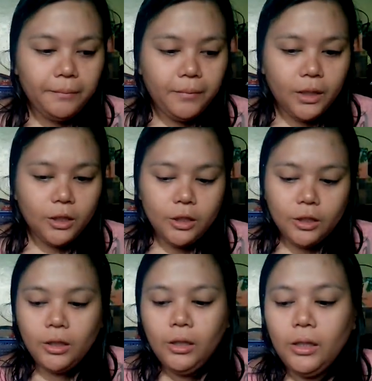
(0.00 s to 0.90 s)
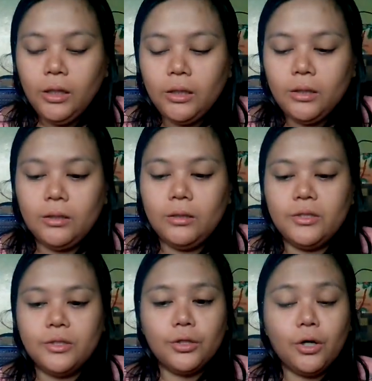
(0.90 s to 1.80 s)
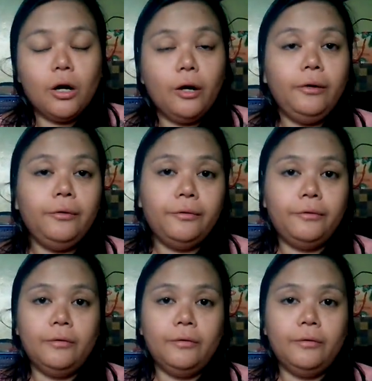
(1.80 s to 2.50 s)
I'm making a scarf.